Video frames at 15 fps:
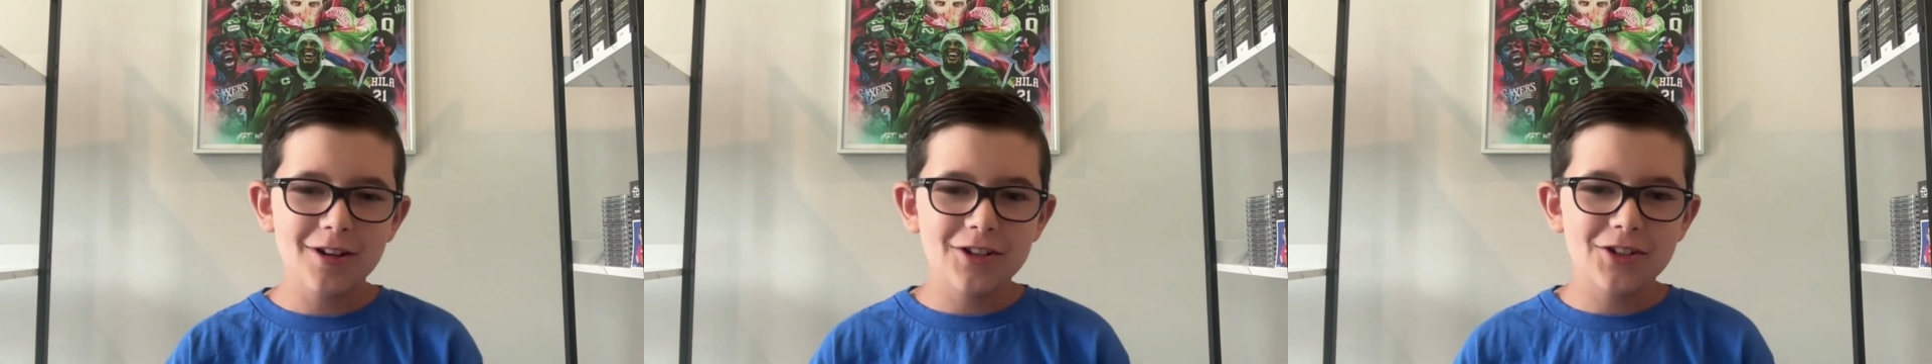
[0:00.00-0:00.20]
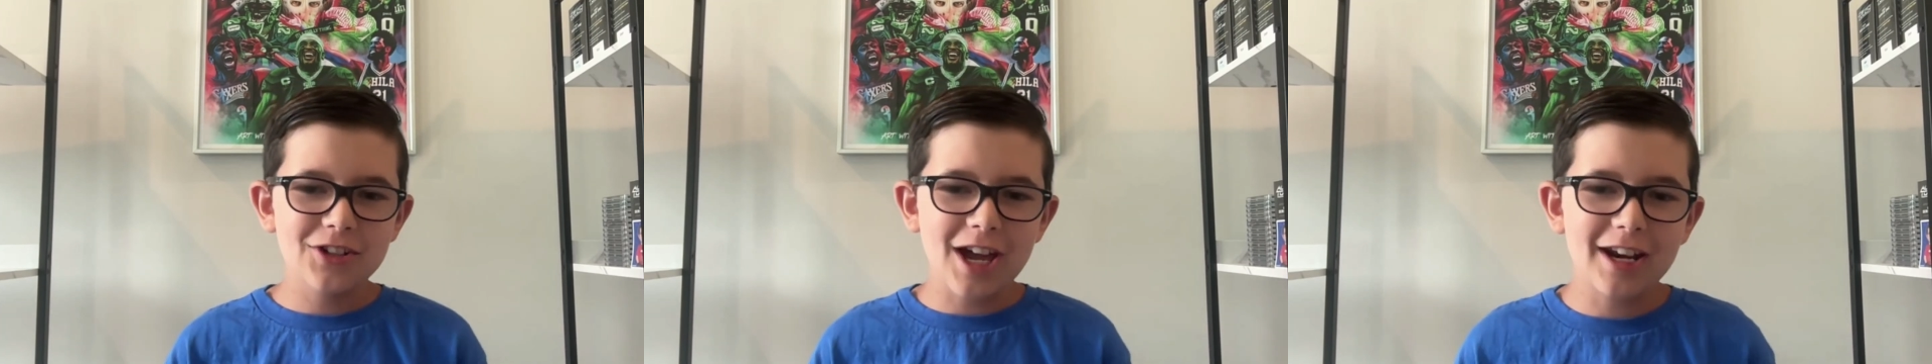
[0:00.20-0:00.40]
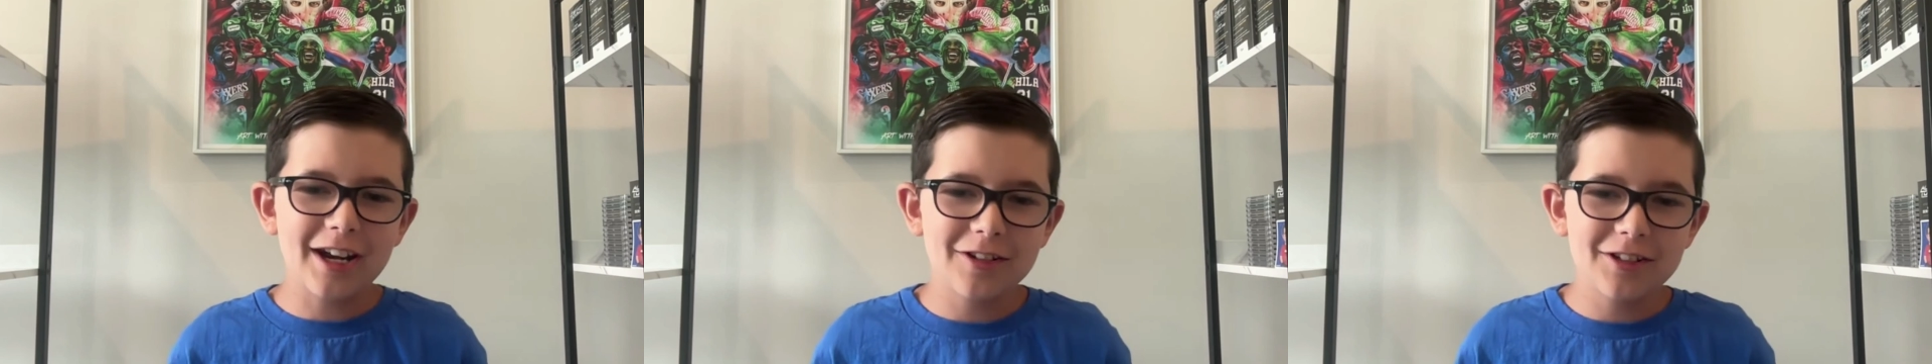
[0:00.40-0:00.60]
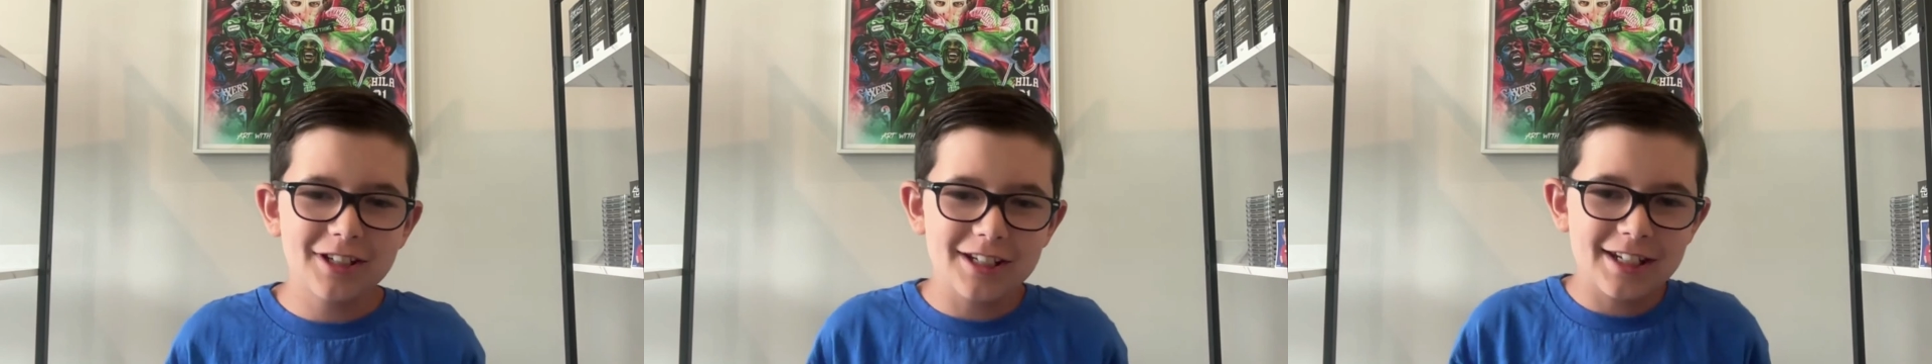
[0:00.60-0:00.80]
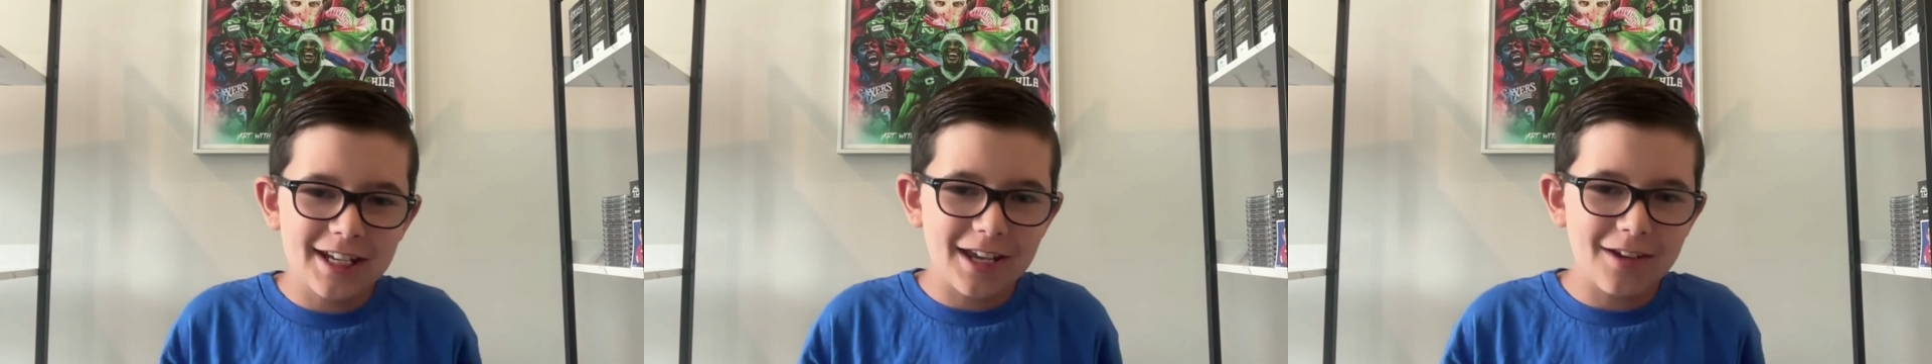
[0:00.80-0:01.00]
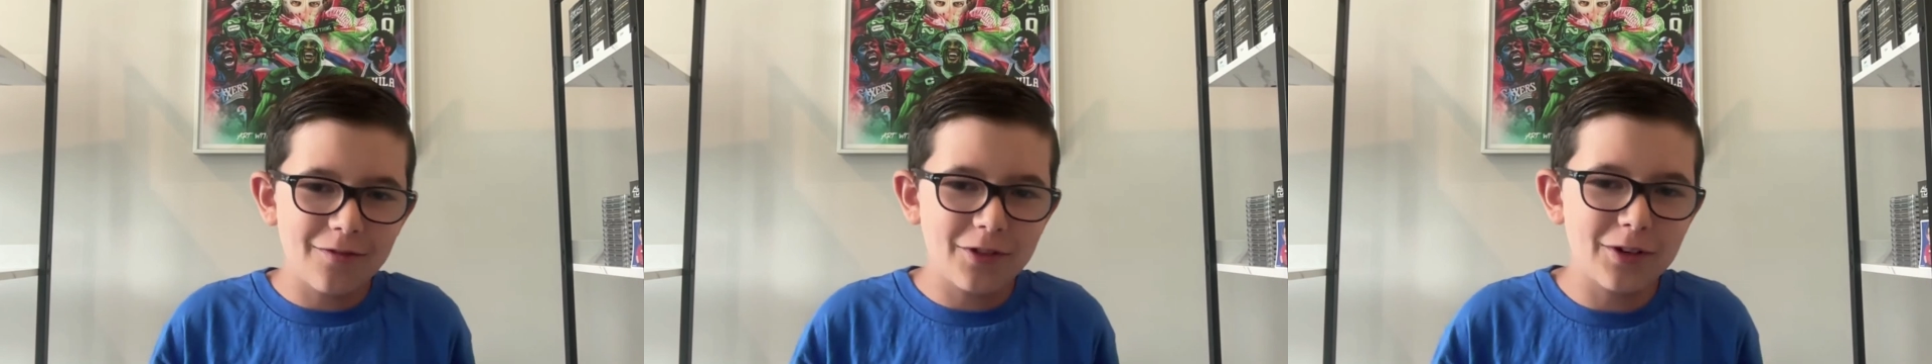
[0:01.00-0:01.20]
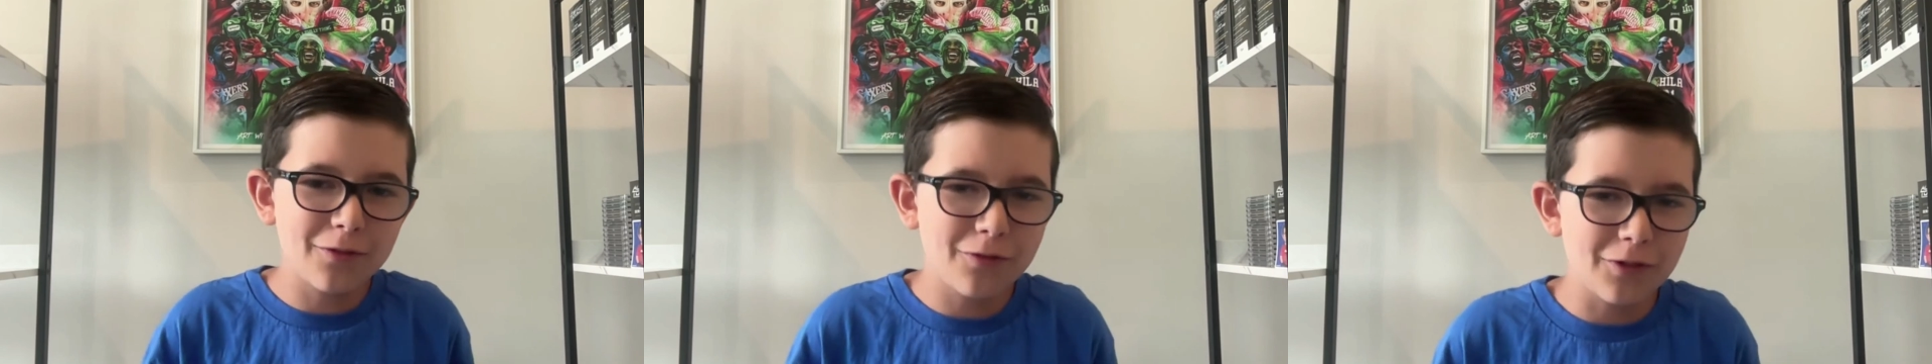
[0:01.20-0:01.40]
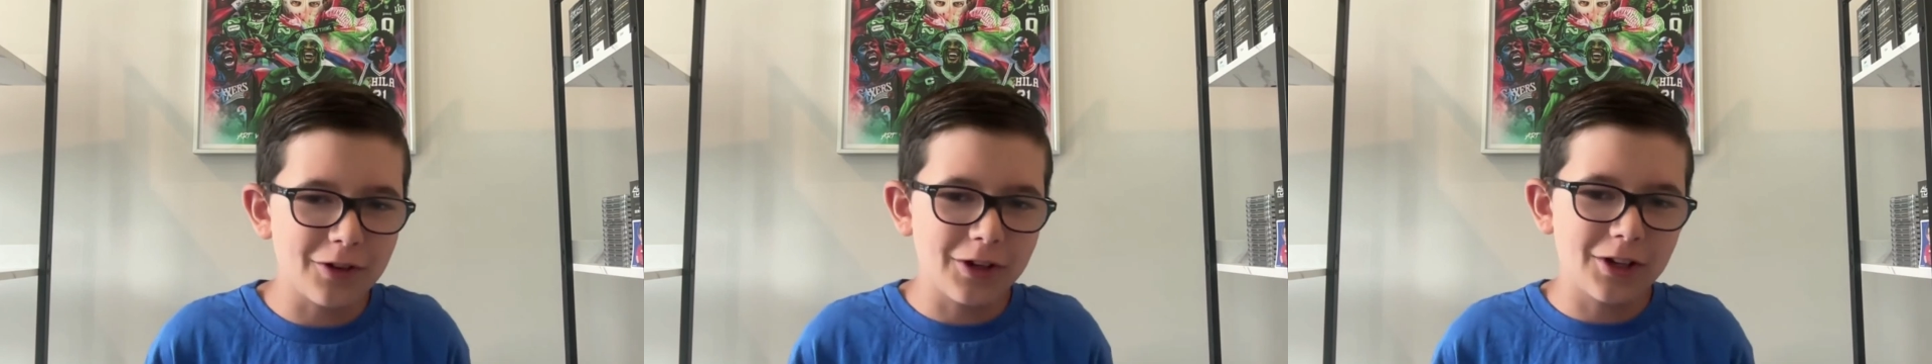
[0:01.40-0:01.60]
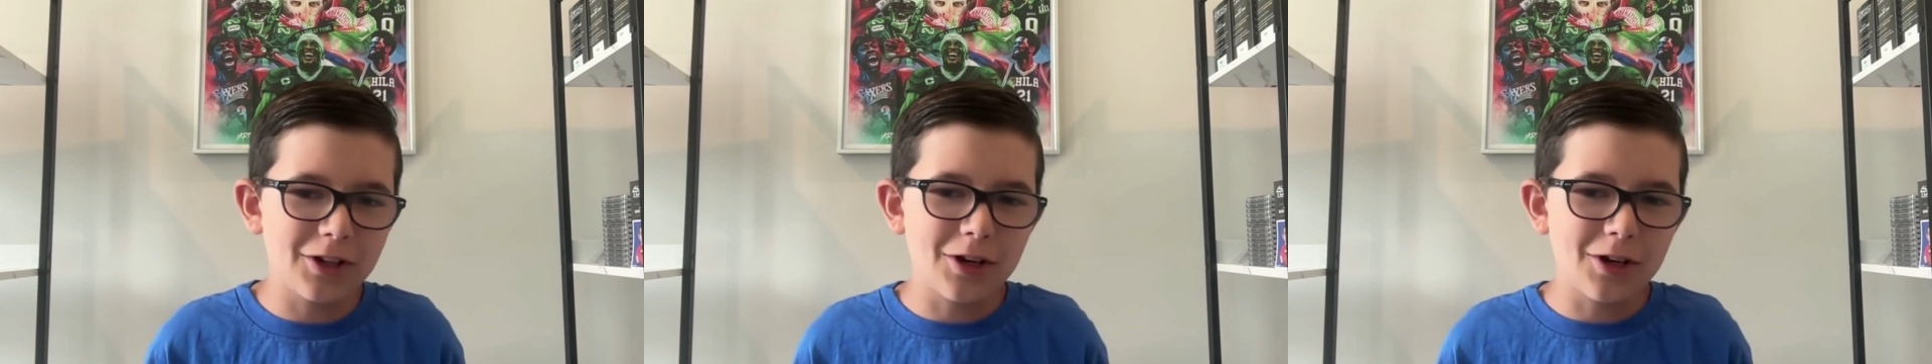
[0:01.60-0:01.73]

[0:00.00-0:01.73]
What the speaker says: Shout out to David for,